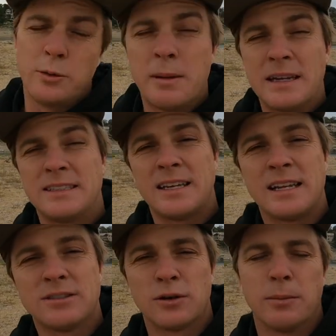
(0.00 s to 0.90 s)
it would make
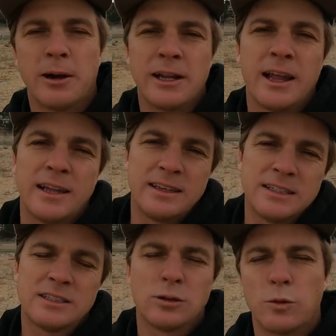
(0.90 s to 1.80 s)
sense for a brand like
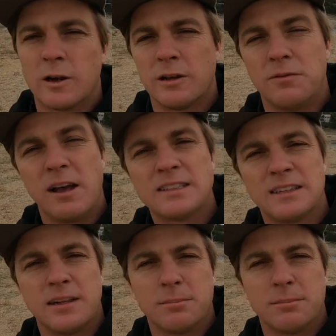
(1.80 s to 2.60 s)
this to want to invest in